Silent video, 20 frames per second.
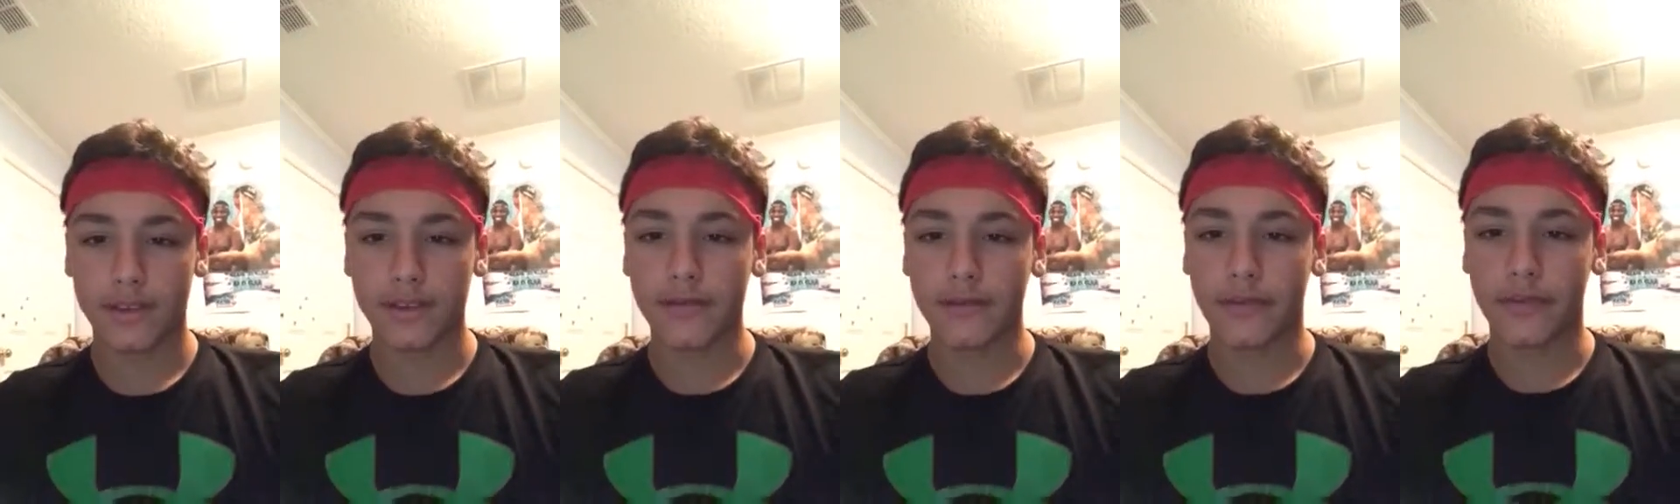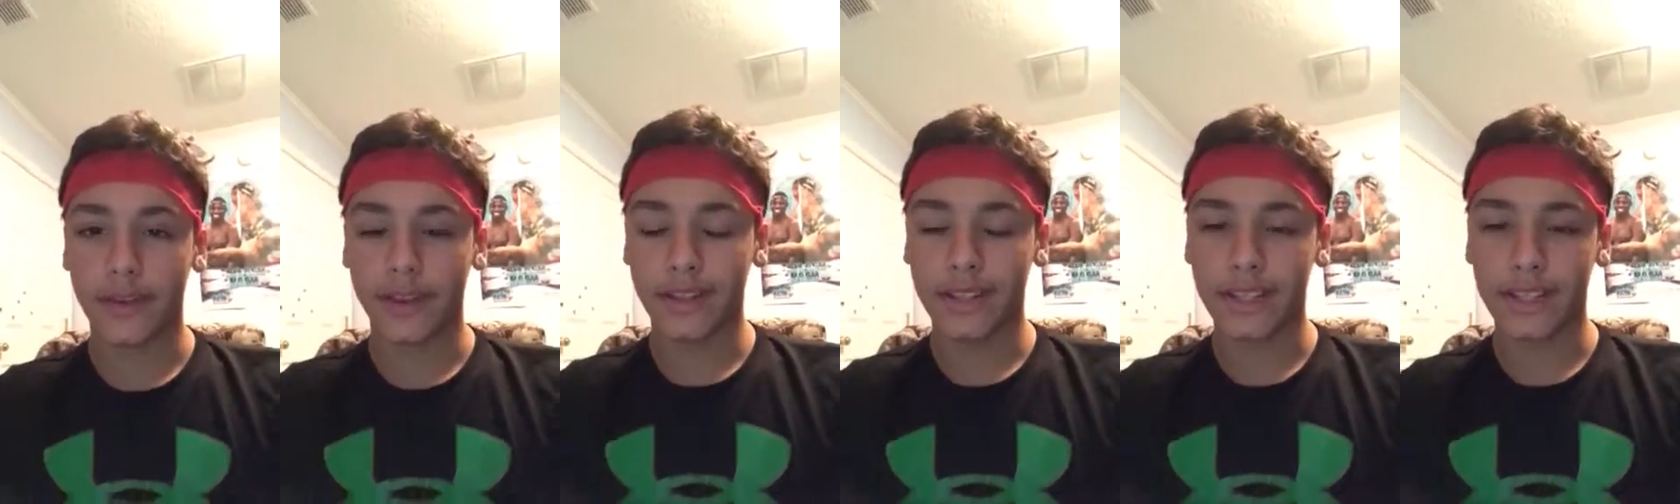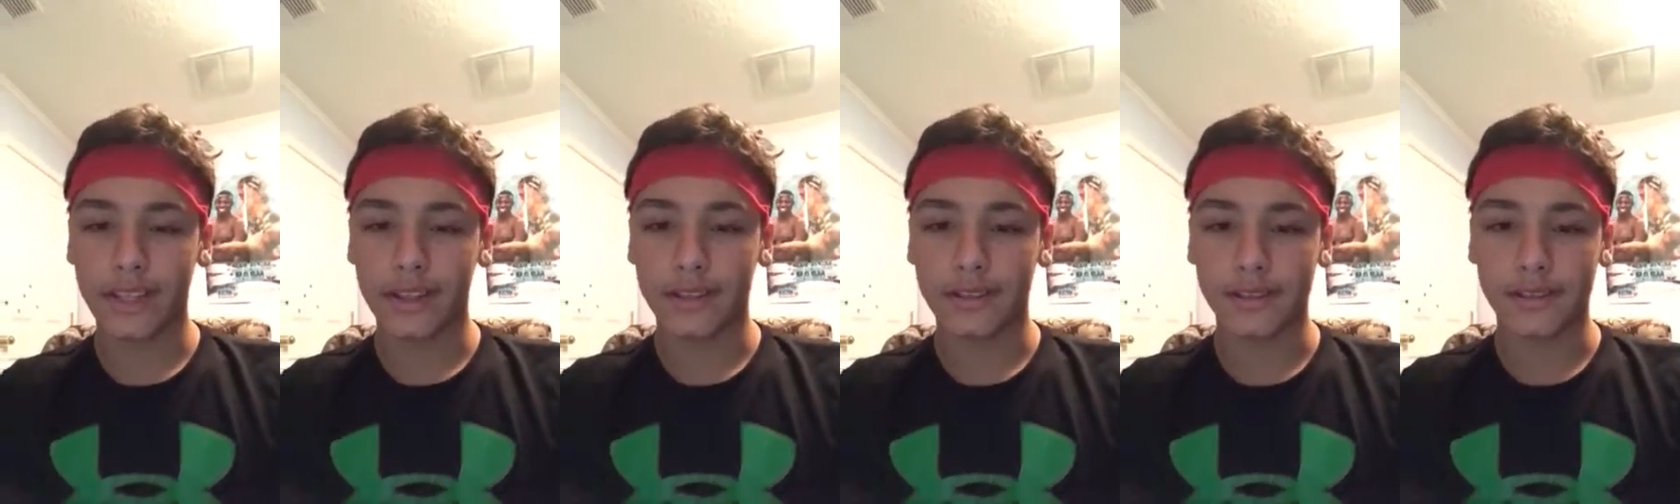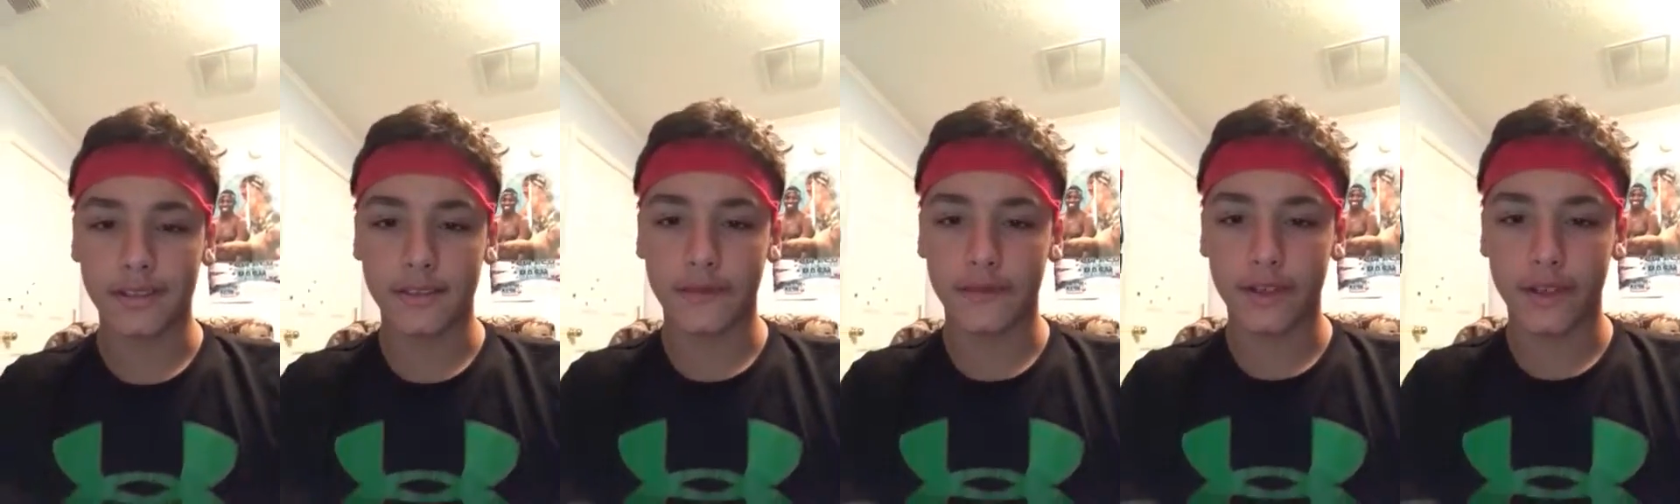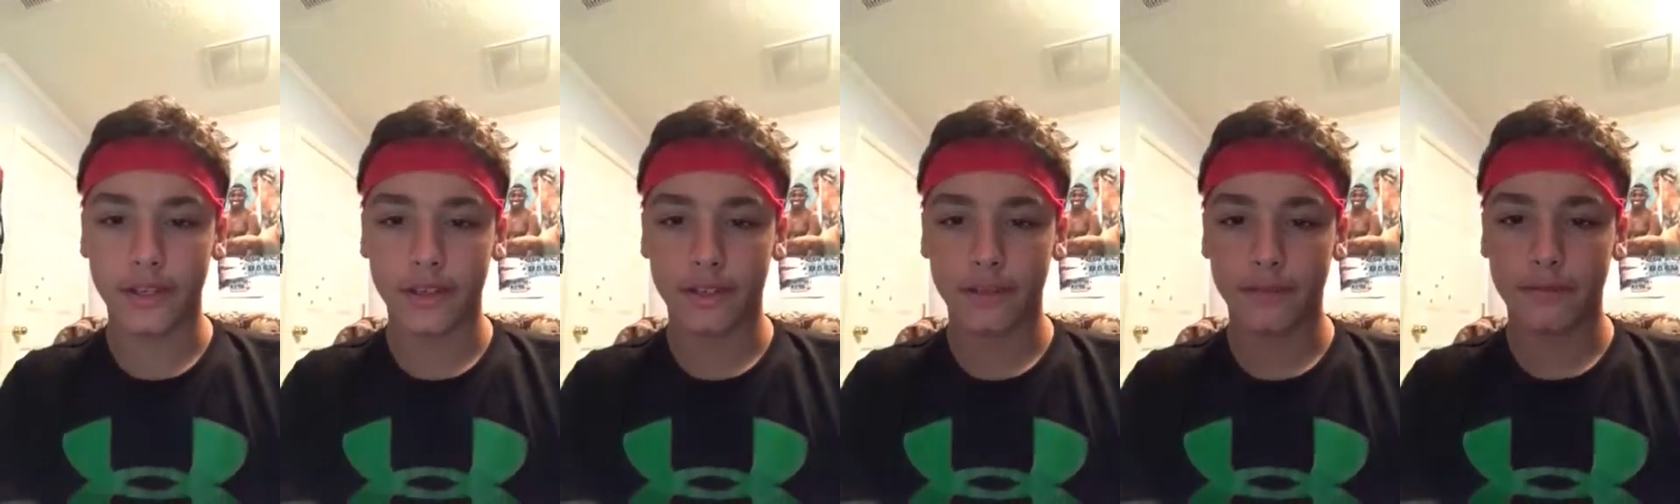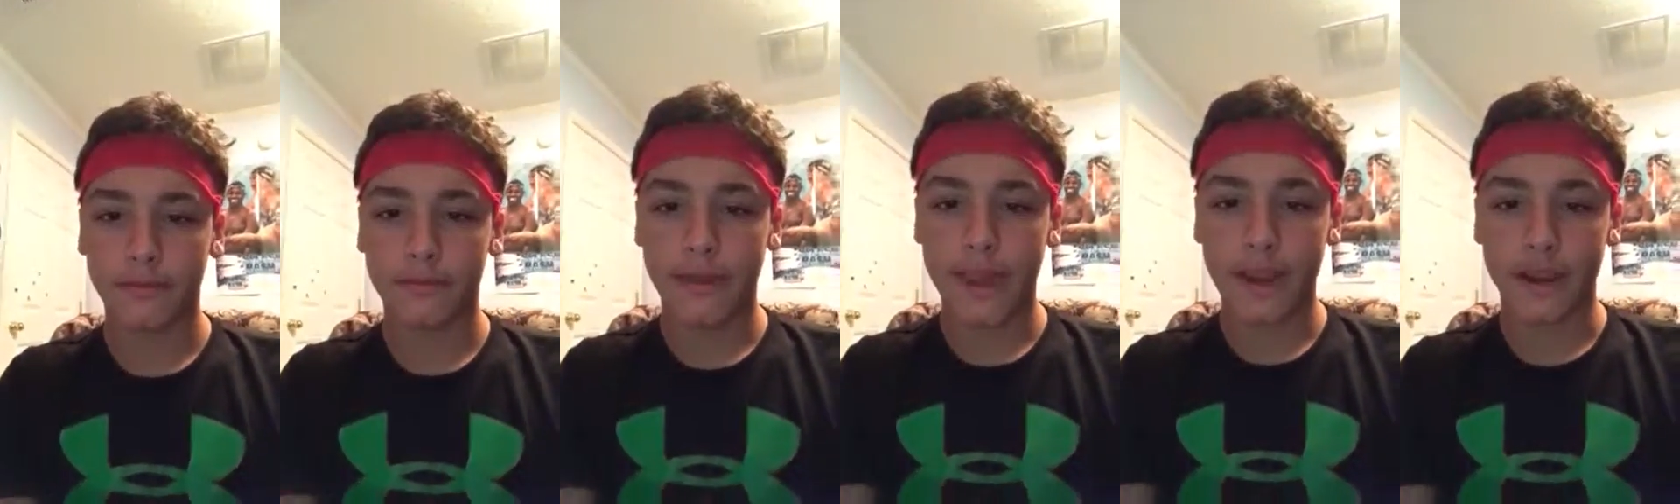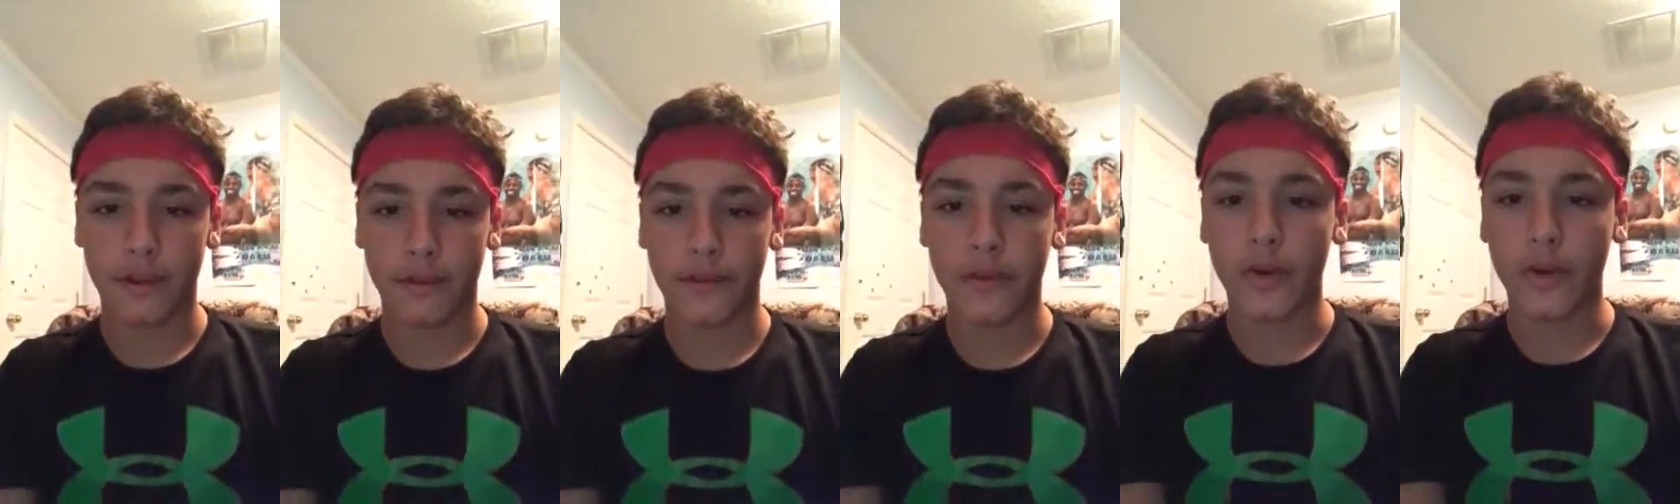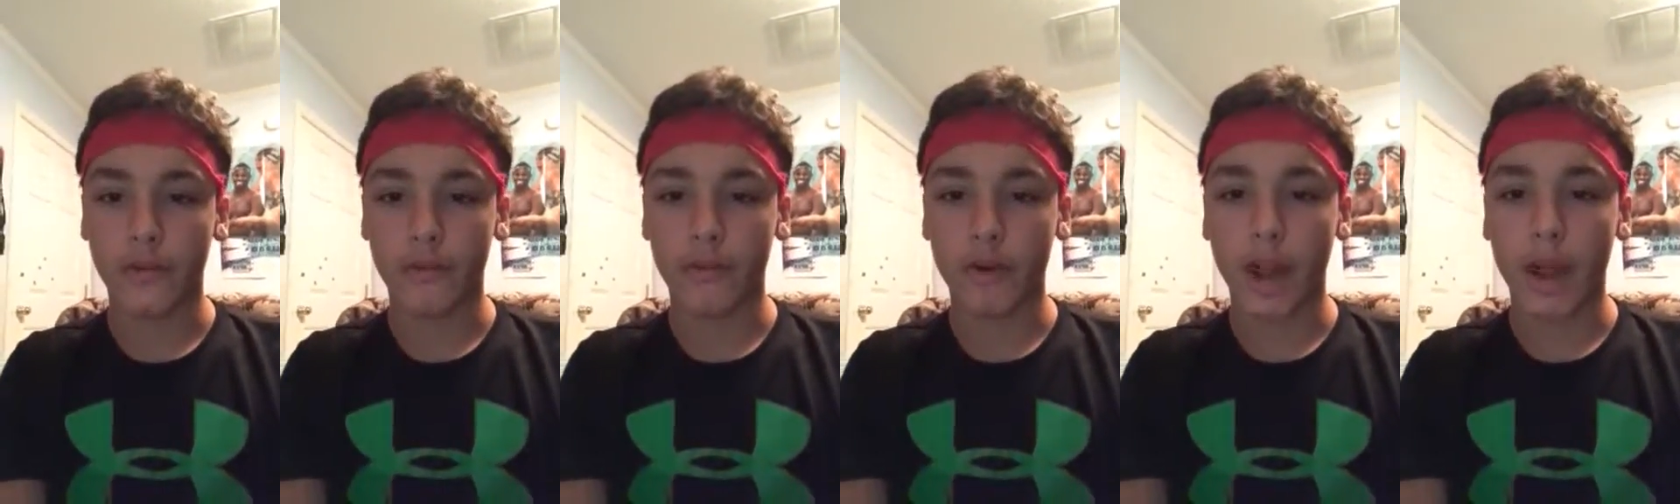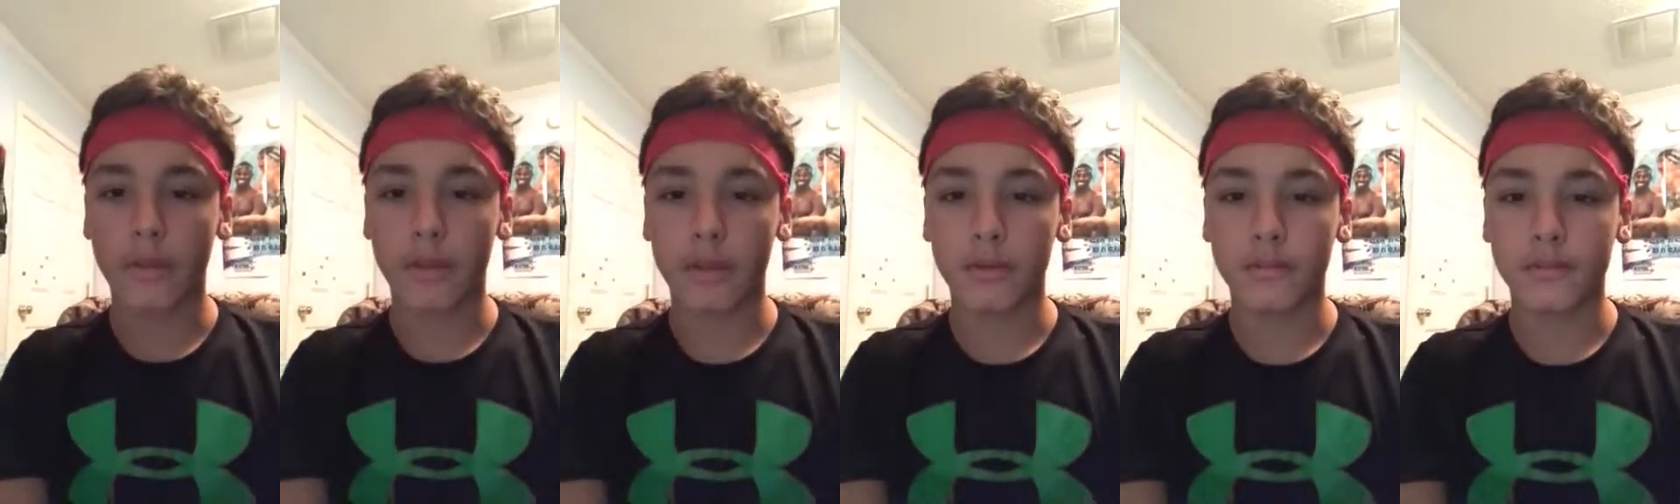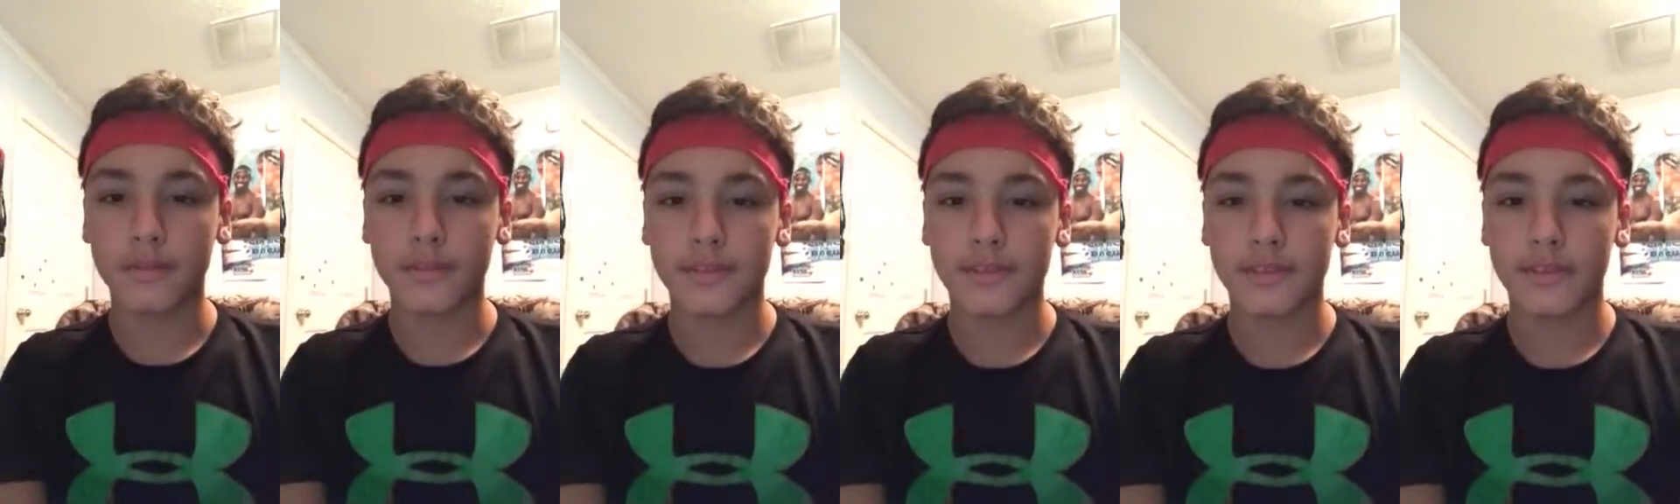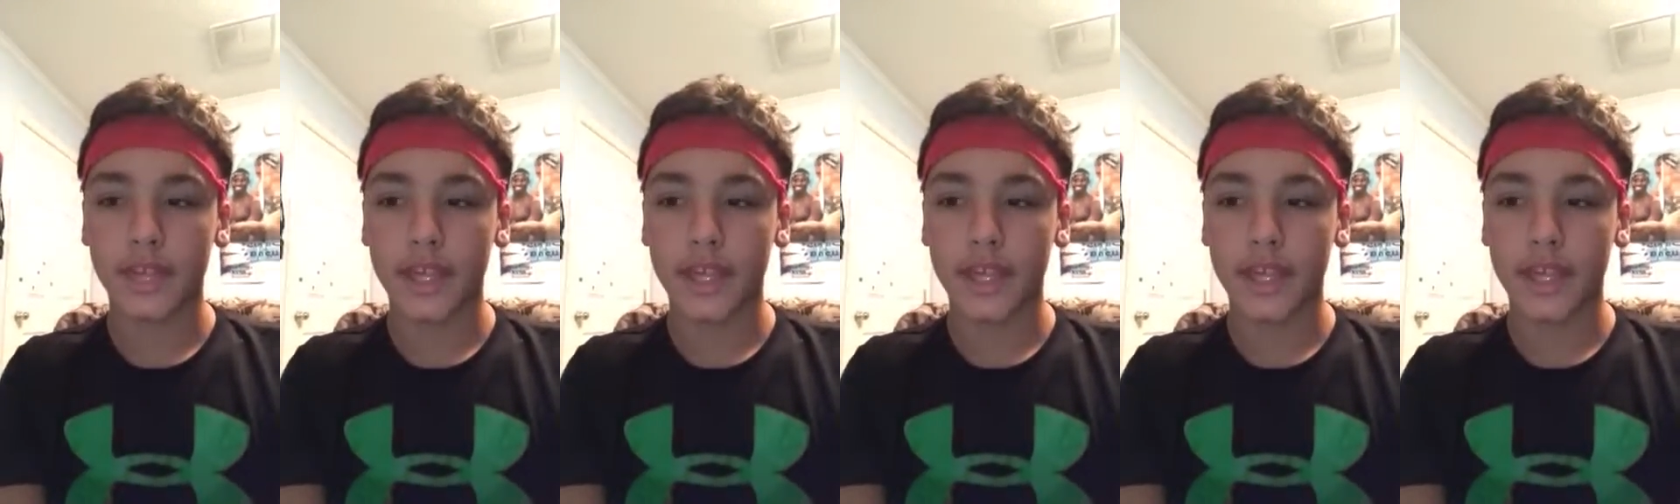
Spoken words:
really severe microphone problems.